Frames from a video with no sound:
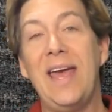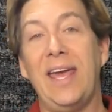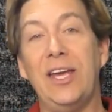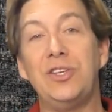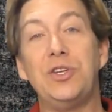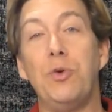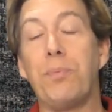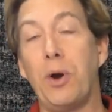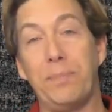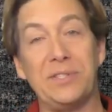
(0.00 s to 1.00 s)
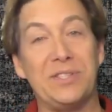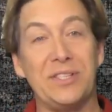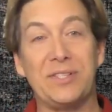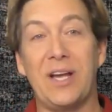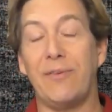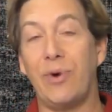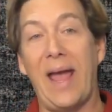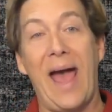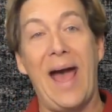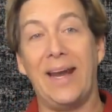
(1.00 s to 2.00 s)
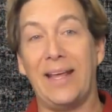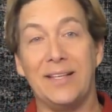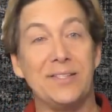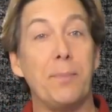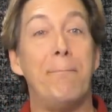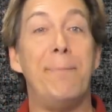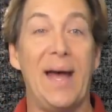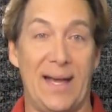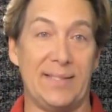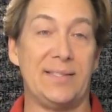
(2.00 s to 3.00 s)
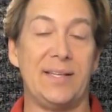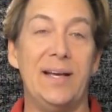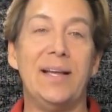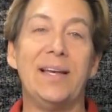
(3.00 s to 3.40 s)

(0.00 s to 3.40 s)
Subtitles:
into purpose discovery at its best.